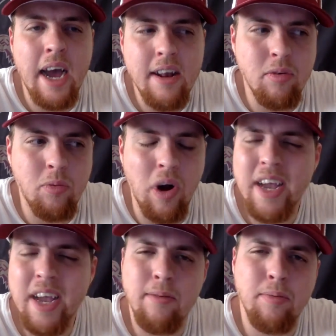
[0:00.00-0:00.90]
into run
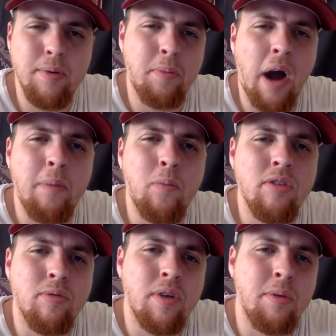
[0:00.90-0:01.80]
gaps, but the problem
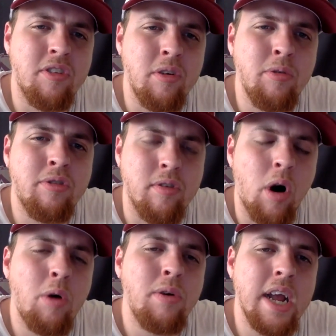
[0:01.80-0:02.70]
was he was too
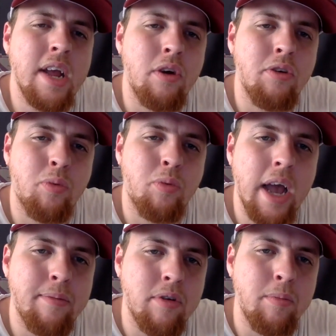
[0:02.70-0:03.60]
slow to get in those run
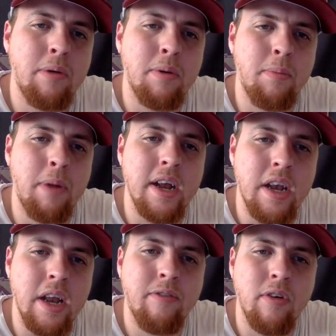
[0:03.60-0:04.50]
gaps to be able to make a
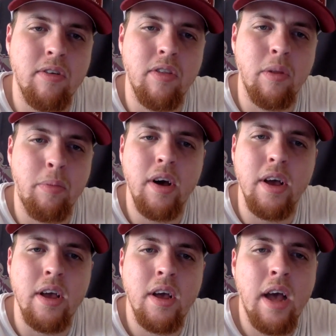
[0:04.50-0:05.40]
difference in the play.